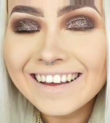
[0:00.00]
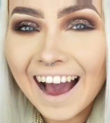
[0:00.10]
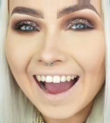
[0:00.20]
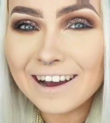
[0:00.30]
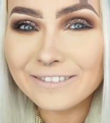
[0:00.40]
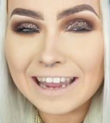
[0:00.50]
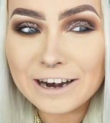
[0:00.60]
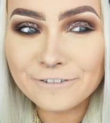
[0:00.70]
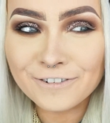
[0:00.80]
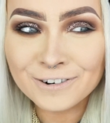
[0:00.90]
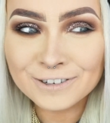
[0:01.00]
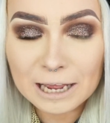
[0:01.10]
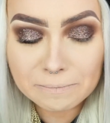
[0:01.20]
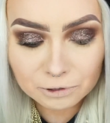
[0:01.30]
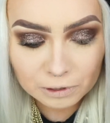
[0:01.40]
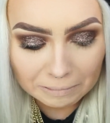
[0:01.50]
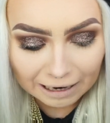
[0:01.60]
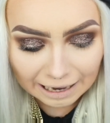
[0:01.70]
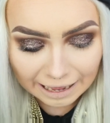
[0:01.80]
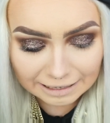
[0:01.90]
I have earphones in between my
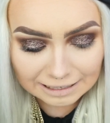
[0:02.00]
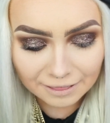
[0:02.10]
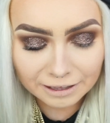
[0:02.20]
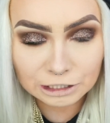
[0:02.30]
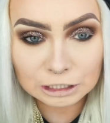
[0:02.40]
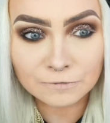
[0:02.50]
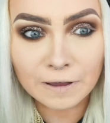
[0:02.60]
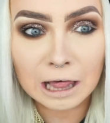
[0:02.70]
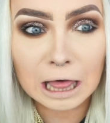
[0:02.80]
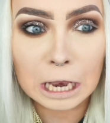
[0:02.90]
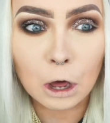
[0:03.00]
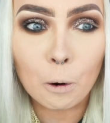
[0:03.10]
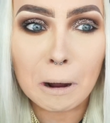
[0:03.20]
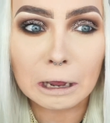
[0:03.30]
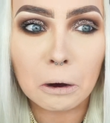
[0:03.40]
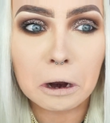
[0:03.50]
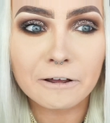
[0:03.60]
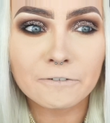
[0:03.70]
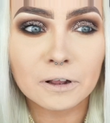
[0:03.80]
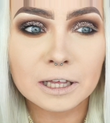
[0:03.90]
legs and they just fell, and oh my god,
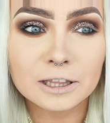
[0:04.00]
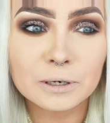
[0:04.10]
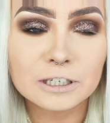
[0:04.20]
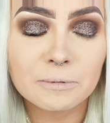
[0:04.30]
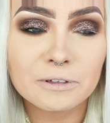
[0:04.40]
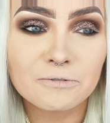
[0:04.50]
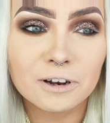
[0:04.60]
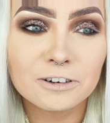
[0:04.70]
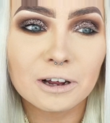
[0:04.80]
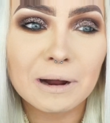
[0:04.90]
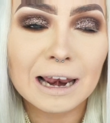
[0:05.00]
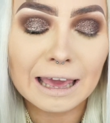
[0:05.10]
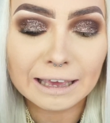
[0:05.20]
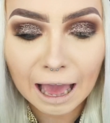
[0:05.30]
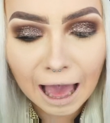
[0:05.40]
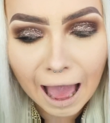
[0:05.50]
it felt like there was something running down my leg.